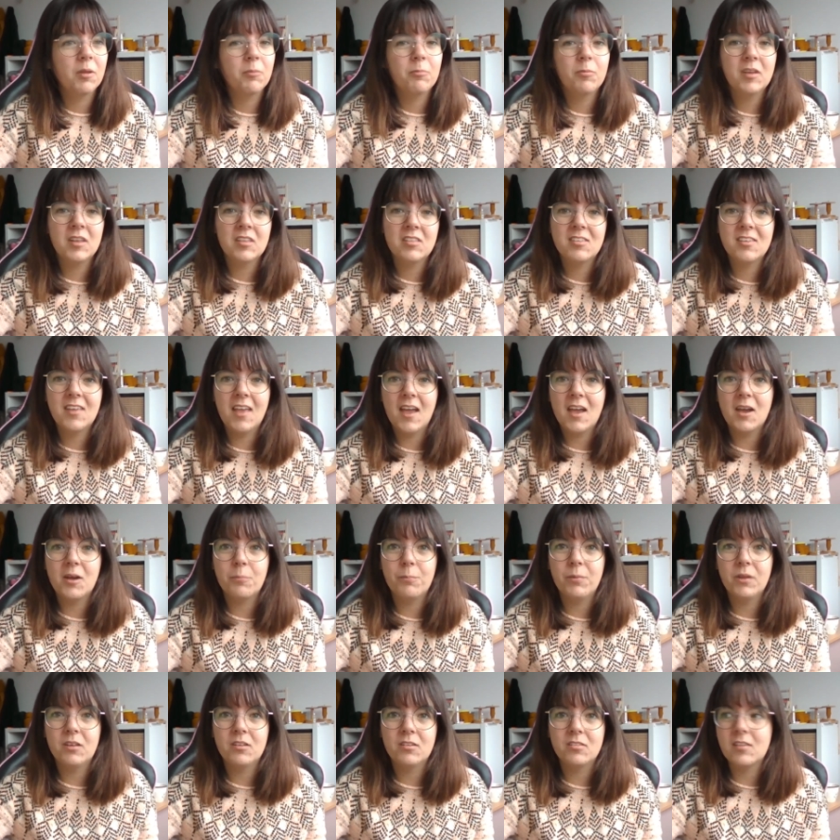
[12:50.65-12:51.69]
a bit scared
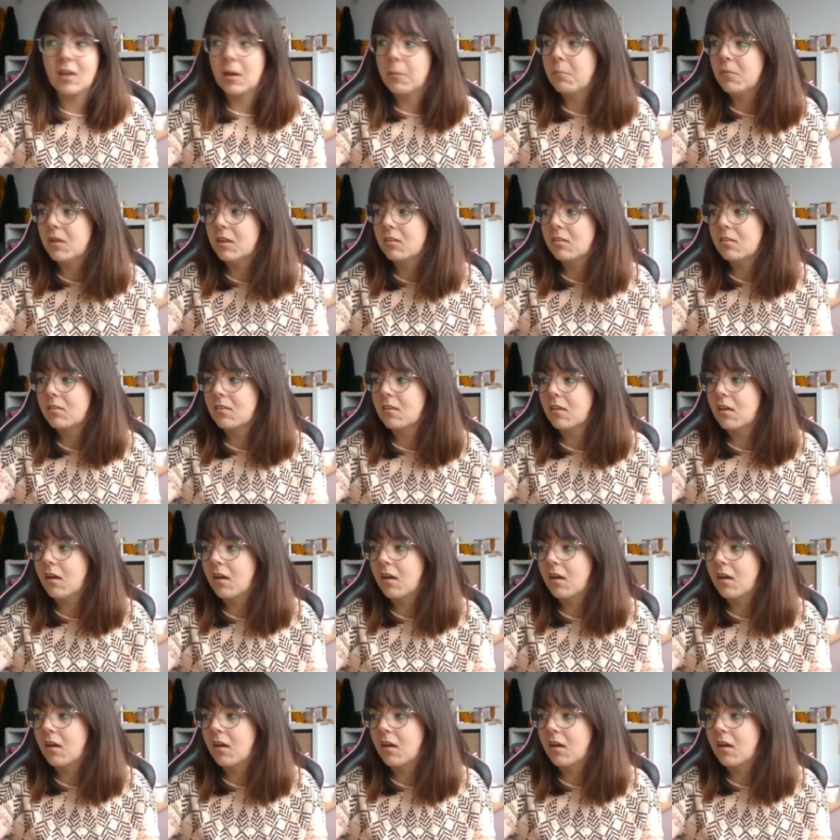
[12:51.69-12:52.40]
because I messed